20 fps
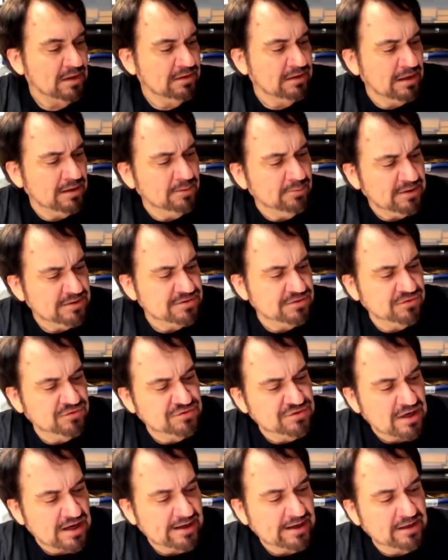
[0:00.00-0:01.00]
Now let me
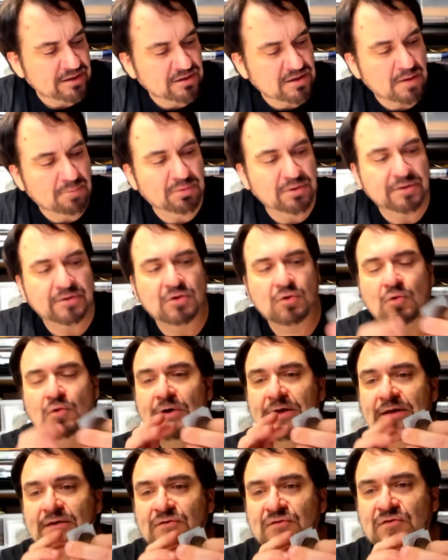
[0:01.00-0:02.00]
just, I got a couple of
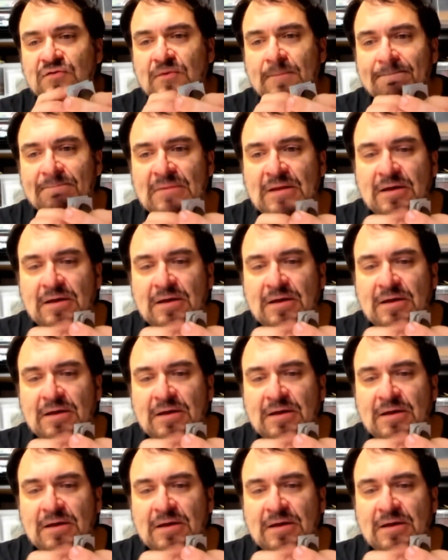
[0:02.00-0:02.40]
coins.